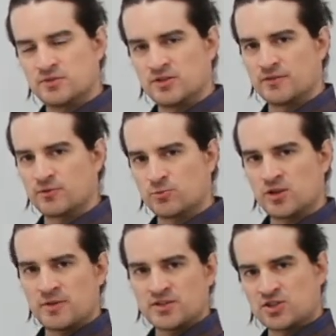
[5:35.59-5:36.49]
you don't have to worry
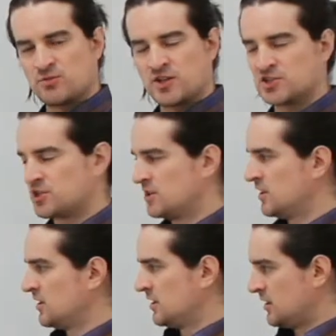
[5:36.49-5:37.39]
about so much
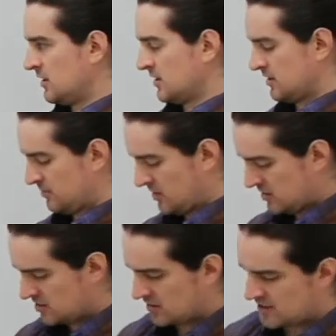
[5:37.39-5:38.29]
um, in
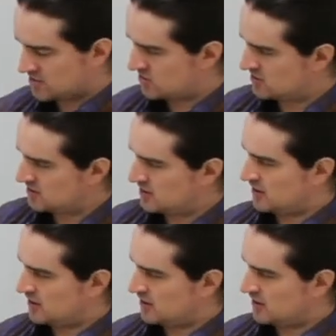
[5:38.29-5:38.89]
this class.